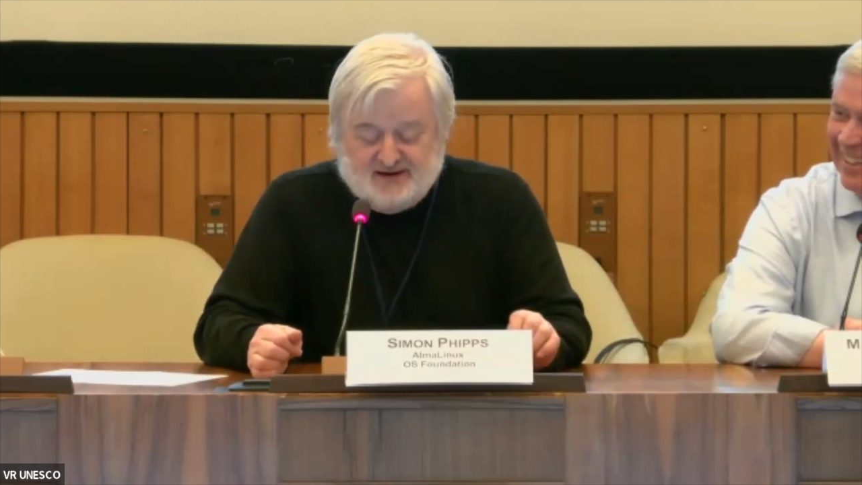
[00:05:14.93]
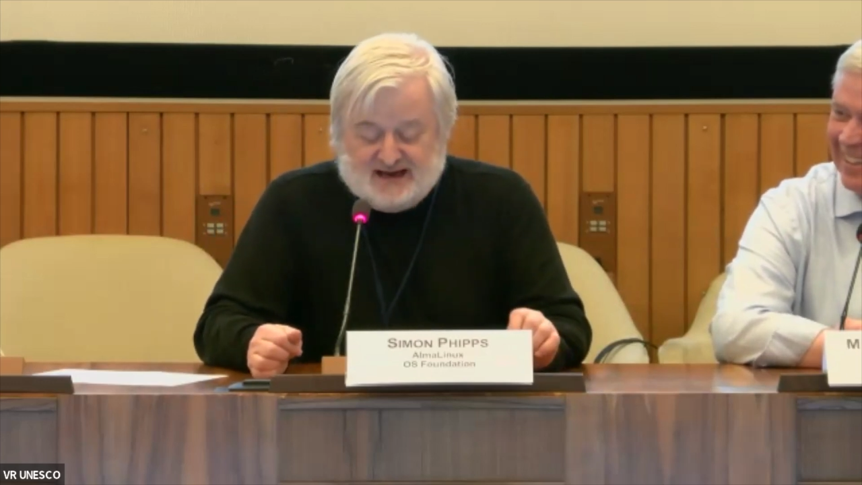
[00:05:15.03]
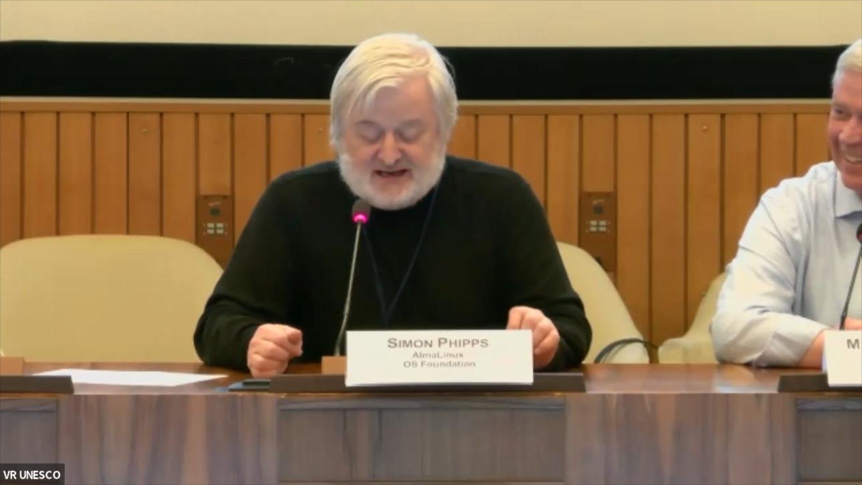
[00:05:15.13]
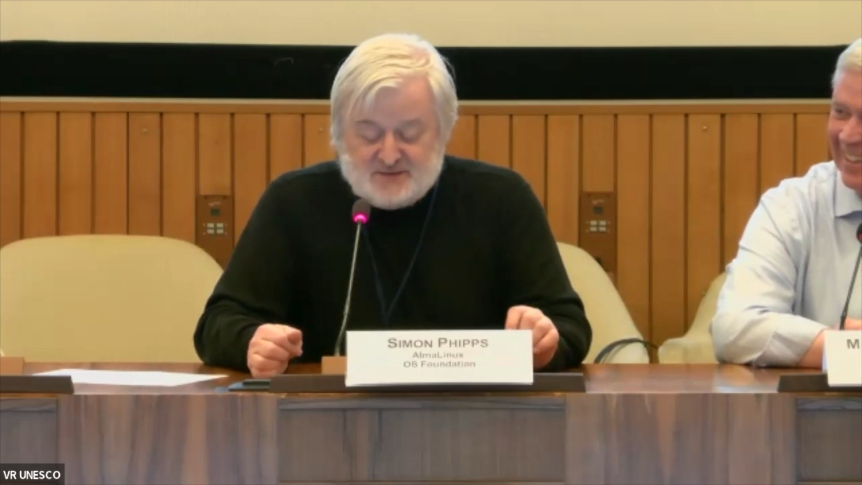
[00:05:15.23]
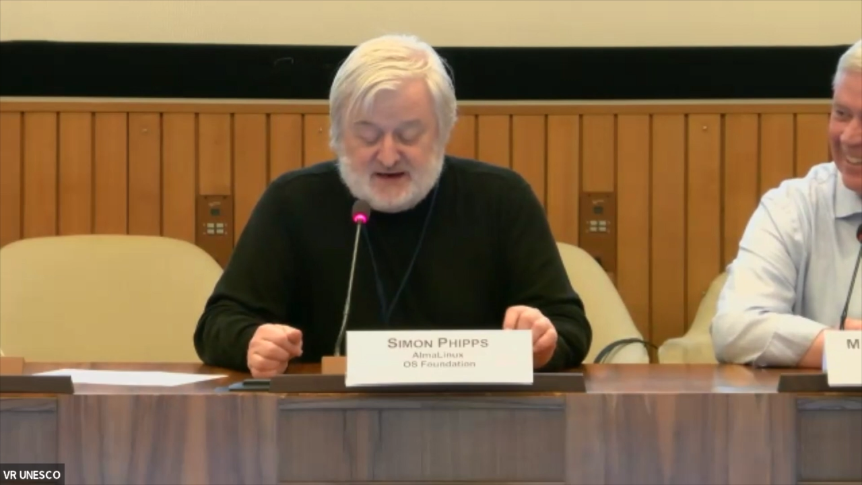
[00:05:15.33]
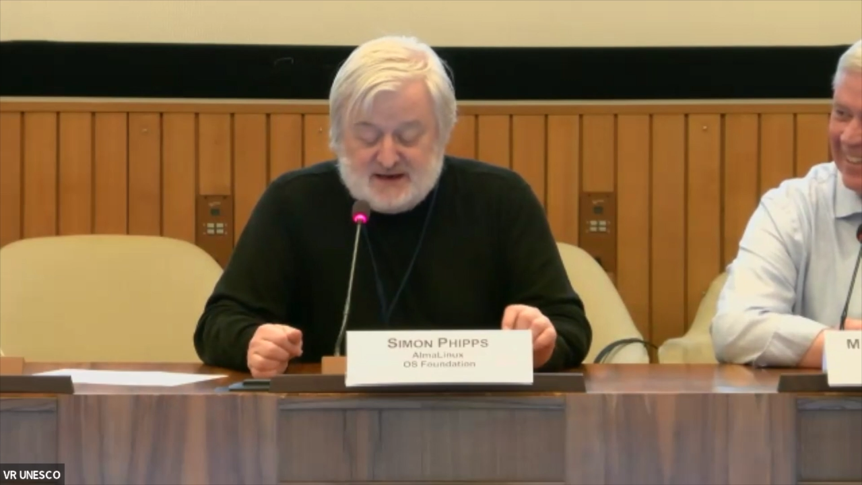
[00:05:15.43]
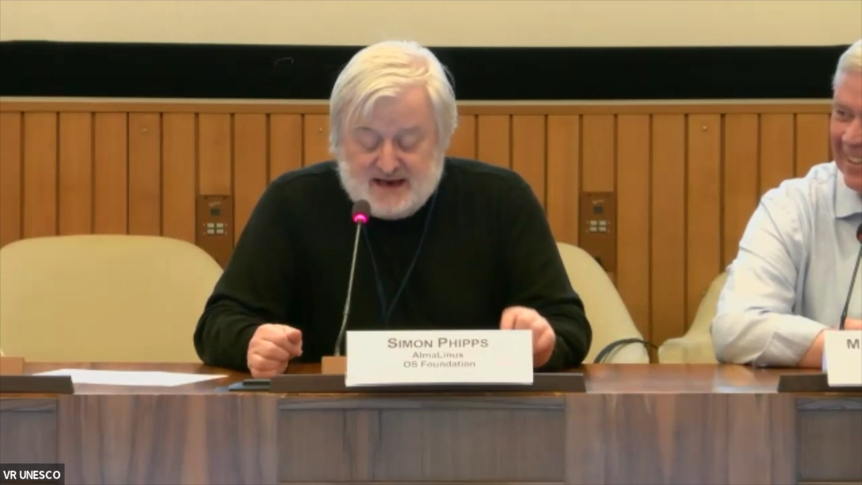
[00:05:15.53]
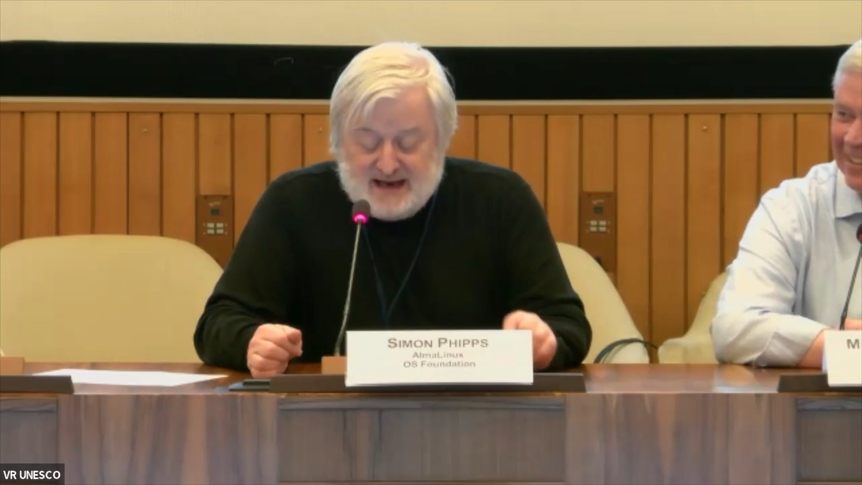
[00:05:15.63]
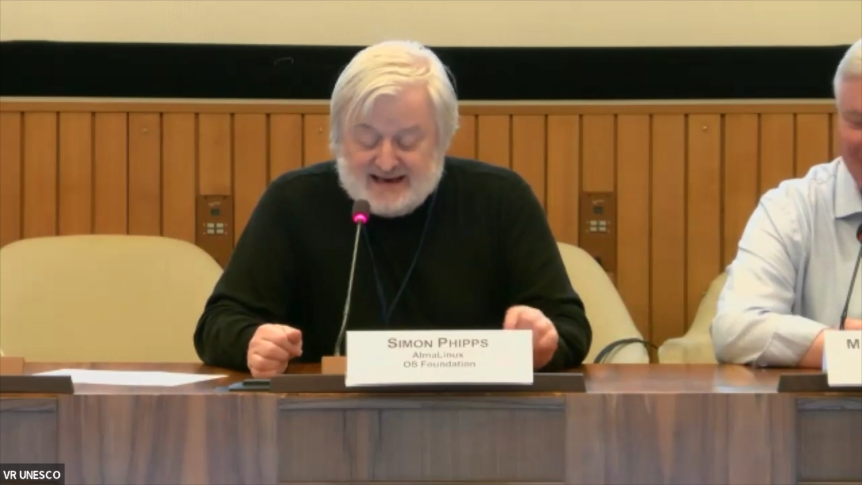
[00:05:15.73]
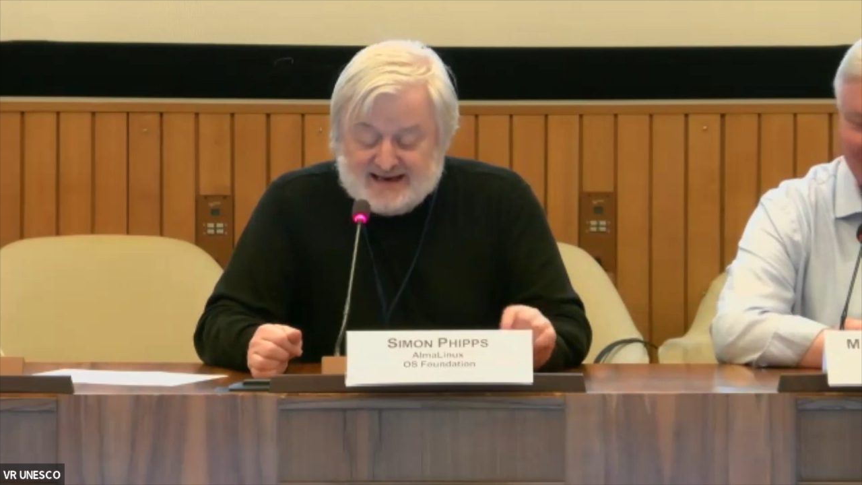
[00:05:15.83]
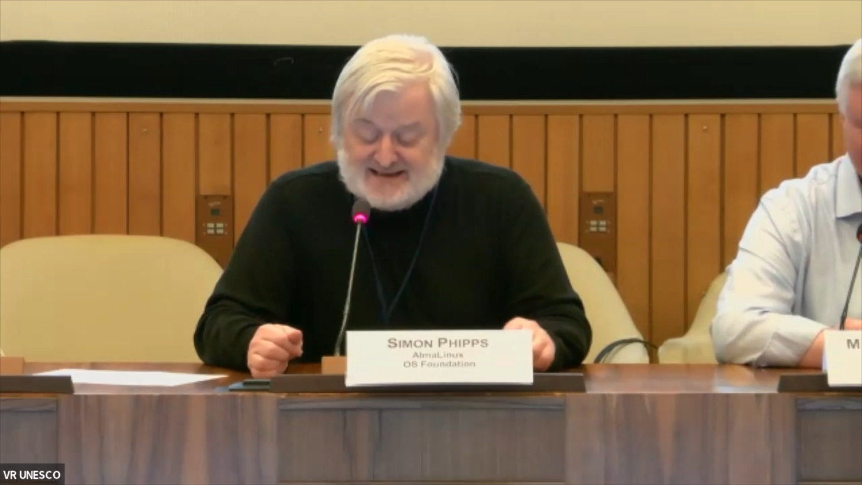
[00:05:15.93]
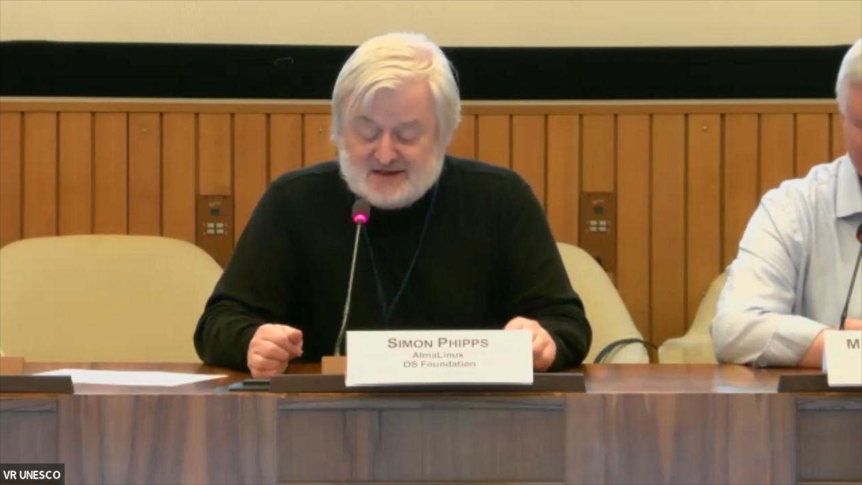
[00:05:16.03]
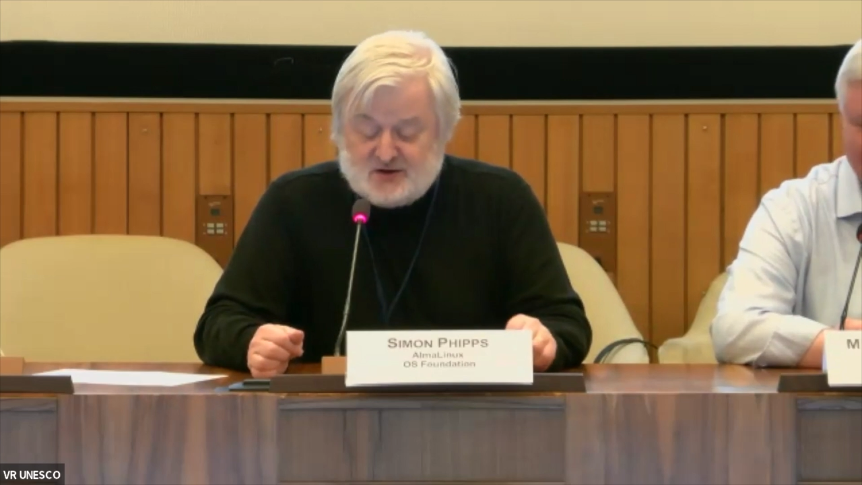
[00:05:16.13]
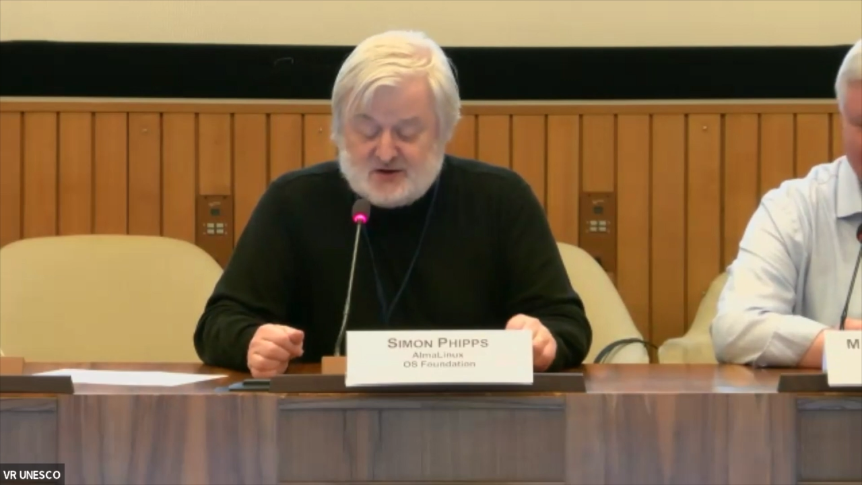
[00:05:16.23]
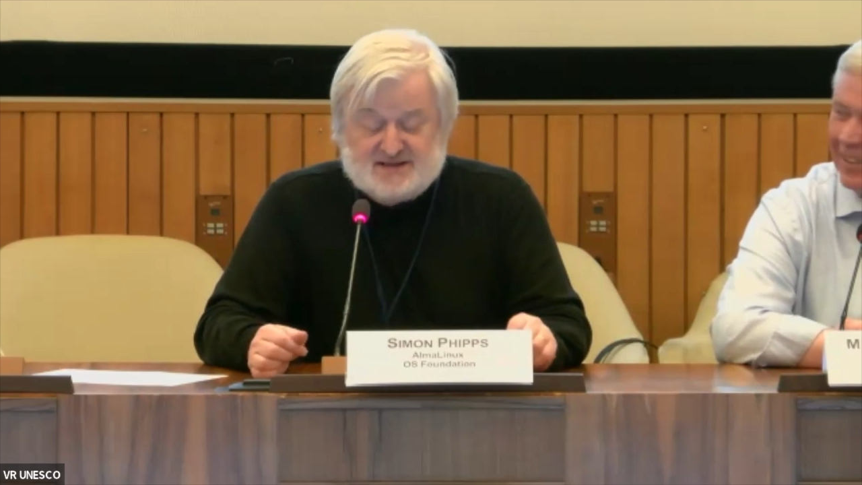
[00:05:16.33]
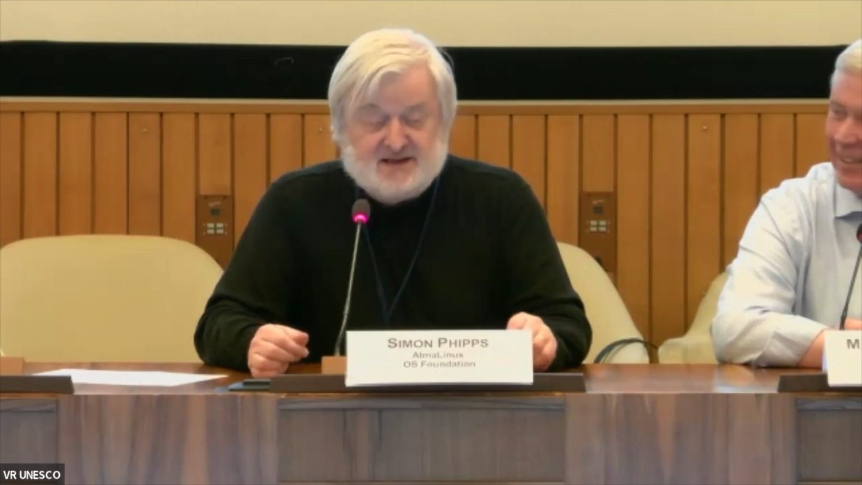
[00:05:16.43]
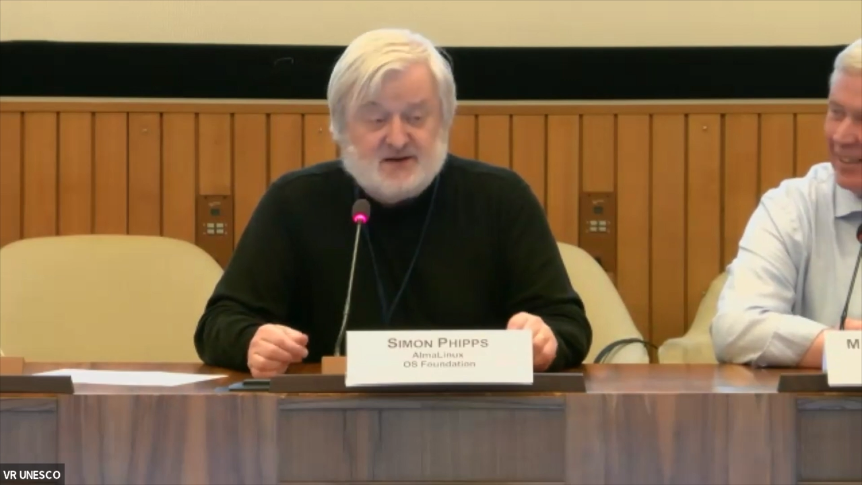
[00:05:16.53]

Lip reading: has been nearly as interesting or